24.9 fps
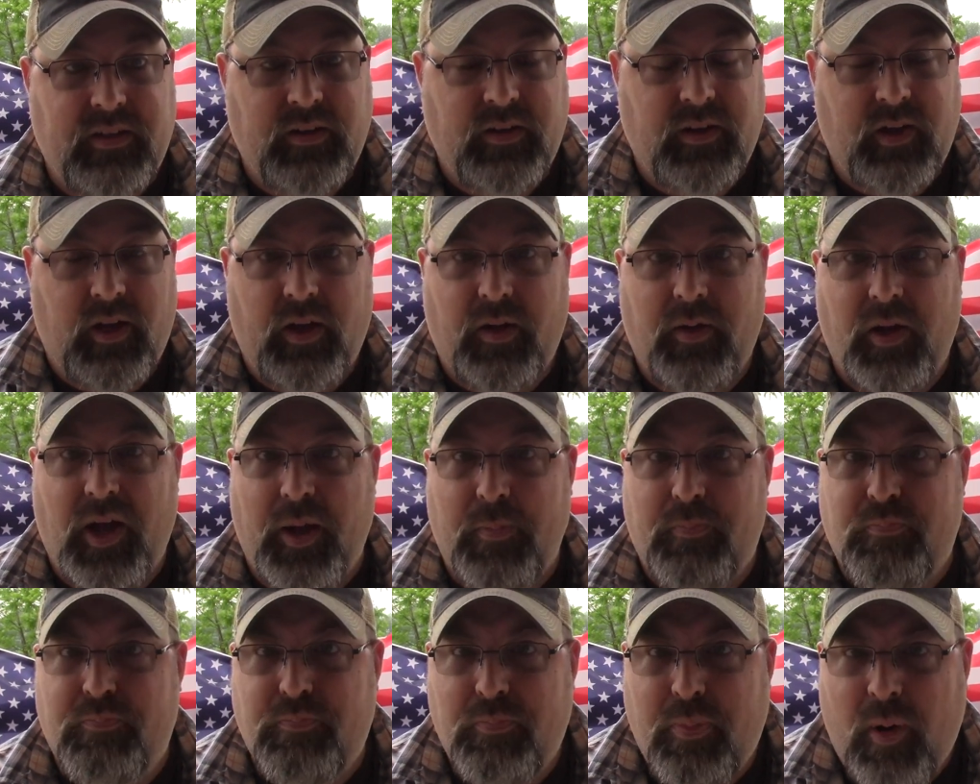
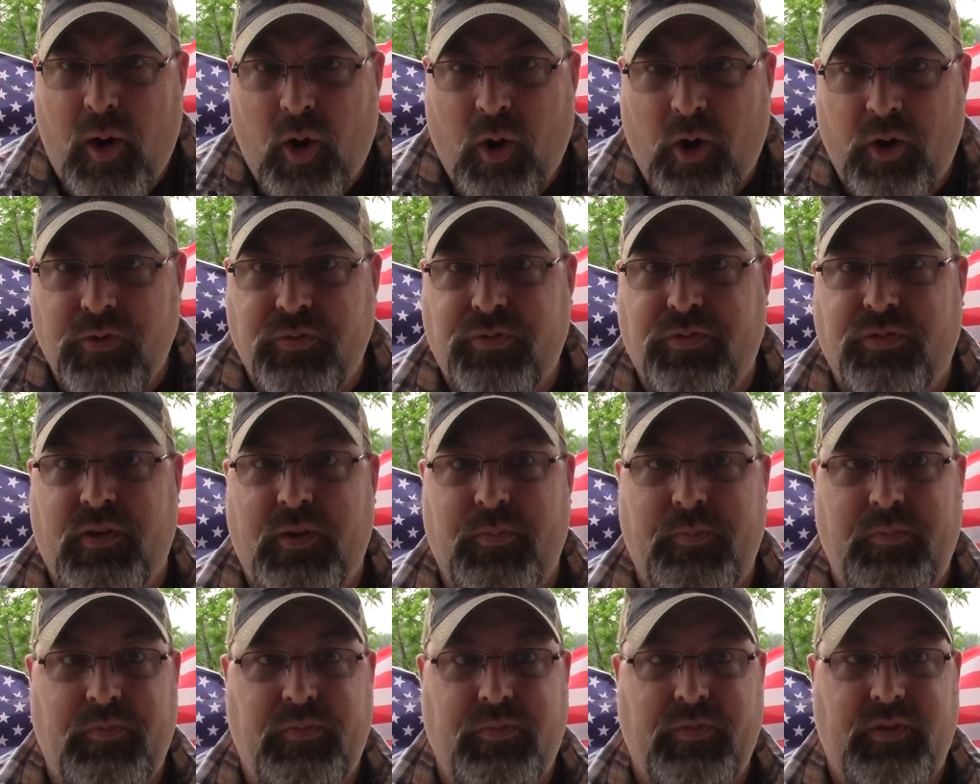apart
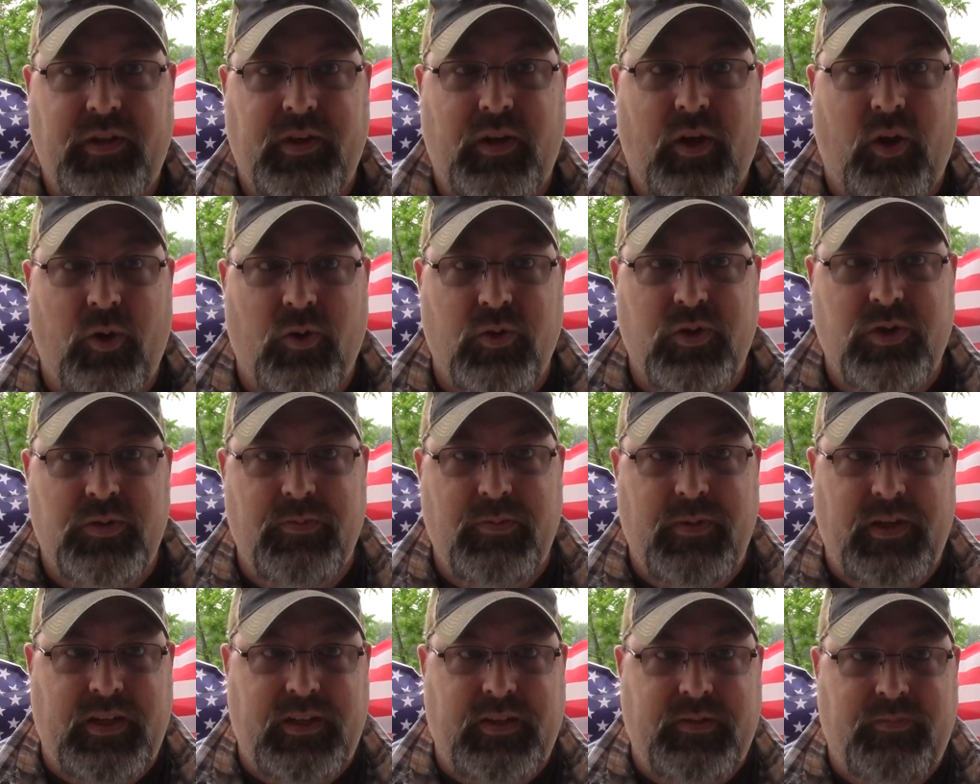from the
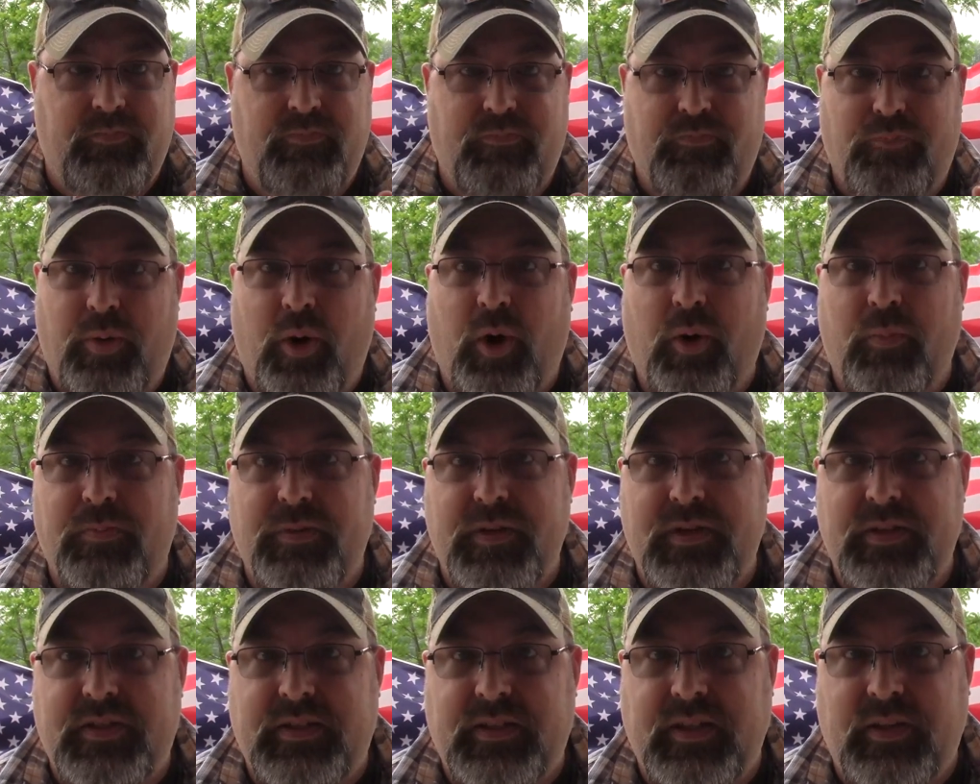ultimate
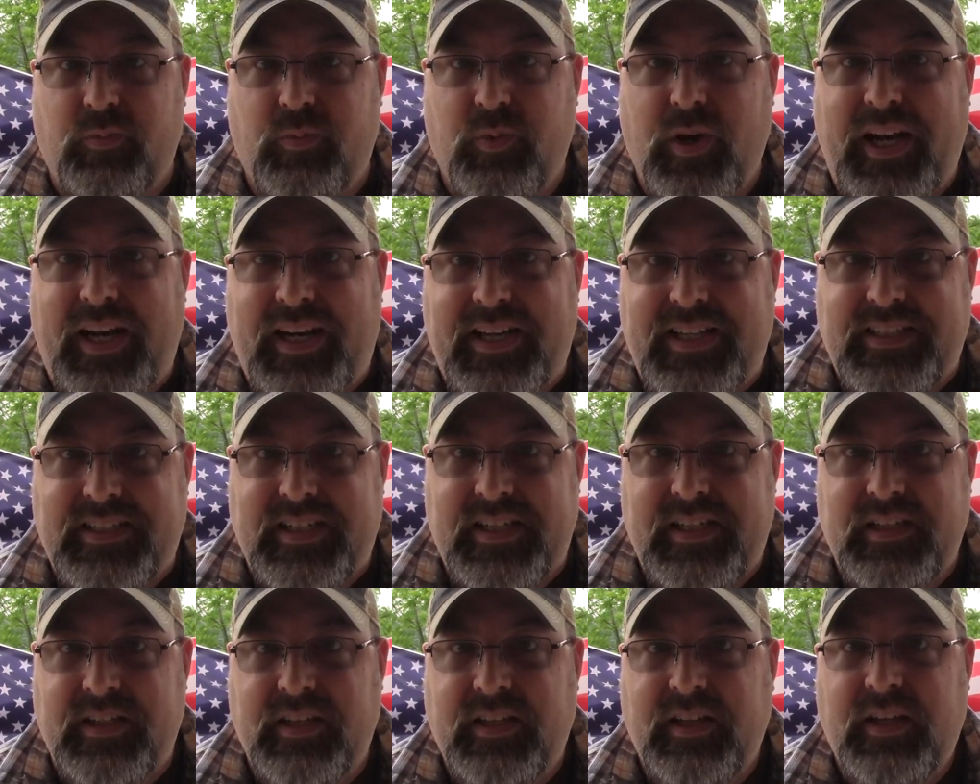purpose and
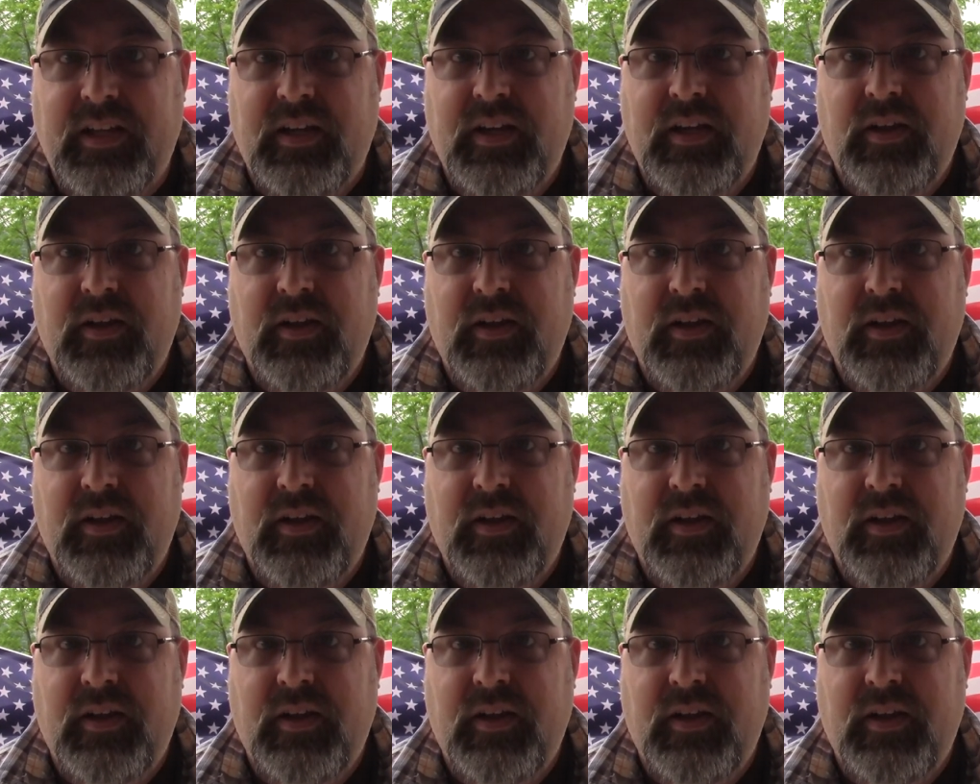reason